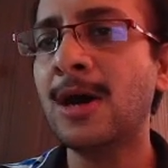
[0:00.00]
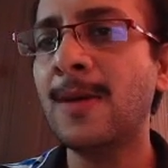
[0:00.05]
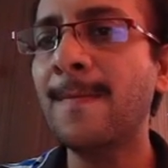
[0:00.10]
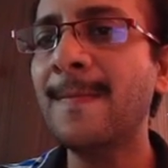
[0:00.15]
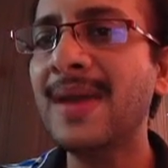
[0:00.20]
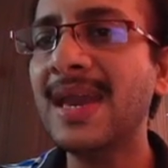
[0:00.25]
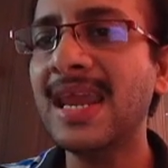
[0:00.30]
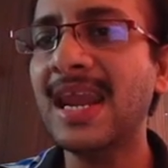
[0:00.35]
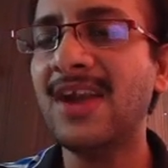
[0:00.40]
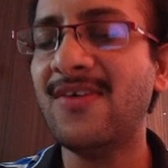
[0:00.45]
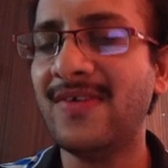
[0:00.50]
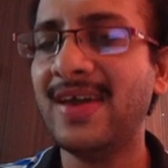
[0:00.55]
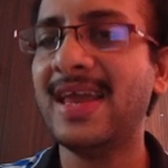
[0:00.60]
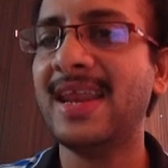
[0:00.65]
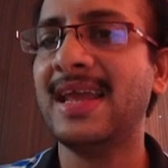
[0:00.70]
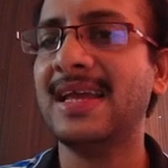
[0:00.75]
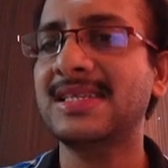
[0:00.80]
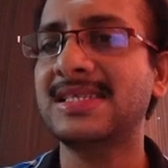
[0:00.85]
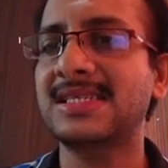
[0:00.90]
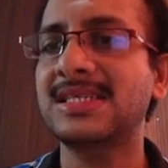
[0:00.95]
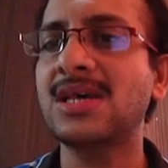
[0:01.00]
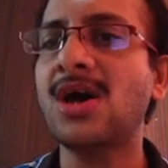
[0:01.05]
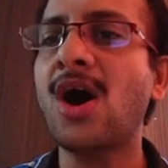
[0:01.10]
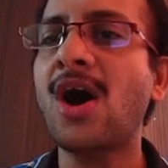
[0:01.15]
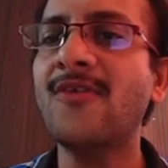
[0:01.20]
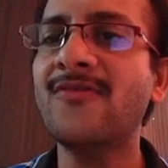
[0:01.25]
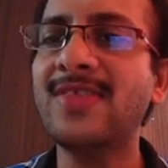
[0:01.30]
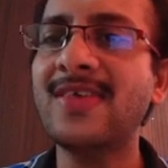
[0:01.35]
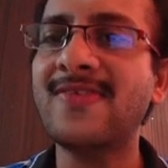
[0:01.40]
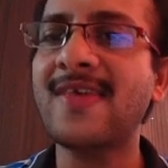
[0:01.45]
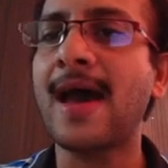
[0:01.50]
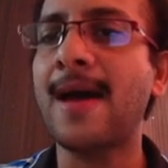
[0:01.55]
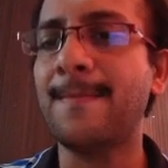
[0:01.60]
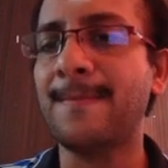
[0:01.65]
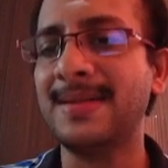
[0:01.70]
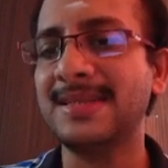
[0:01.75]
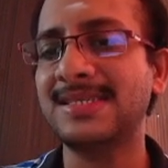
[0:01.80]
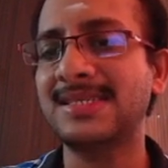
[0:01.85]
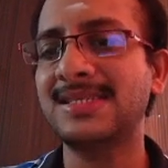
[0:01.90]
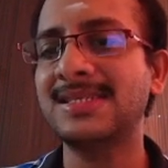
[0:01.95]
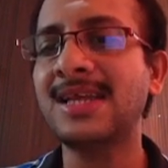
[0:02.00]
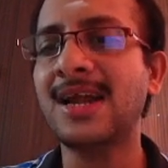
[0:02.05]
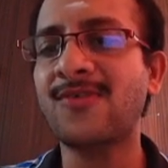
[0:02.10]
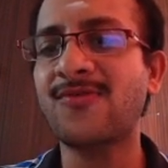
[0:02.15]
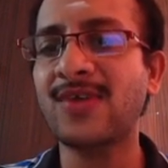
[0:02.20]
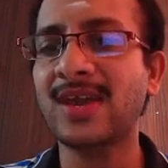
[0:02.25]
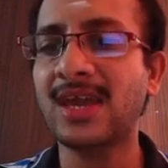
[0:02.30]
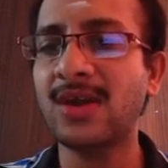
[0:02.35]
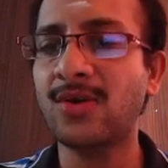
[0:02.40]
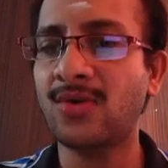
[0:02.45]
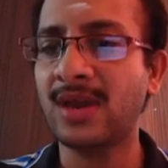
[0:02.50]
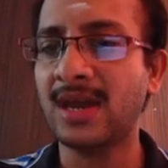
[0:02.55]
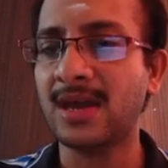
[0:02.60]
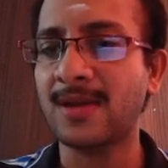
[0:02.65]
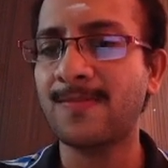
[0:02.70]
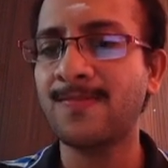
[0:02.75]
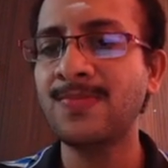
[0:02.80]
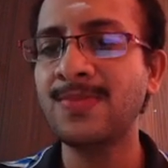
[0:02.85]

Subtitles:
mean and variance of the samples that we give here.